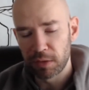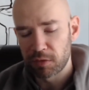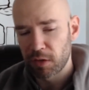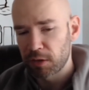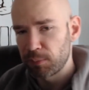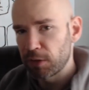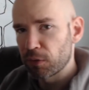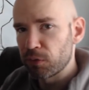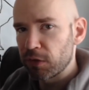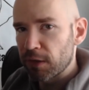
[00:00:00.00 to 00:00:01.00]
It's not going to be
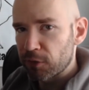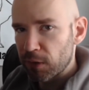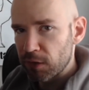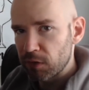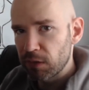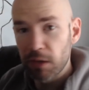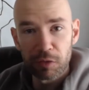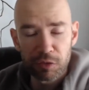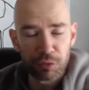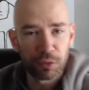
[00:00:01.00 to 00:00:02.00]
Cozy at Crazy. I
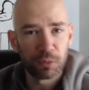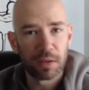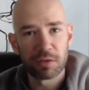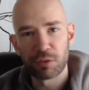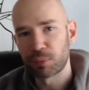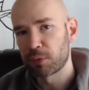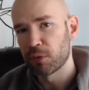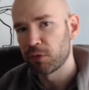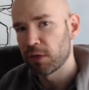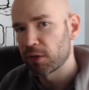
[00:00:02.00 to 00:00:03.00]
learned a few lessons from
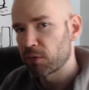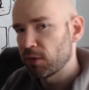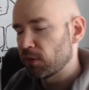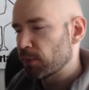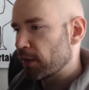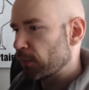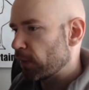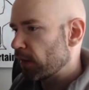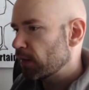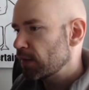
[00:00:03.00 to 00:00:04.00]
Cozy at Crazy, by the
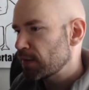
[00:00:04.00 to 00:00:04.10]
way.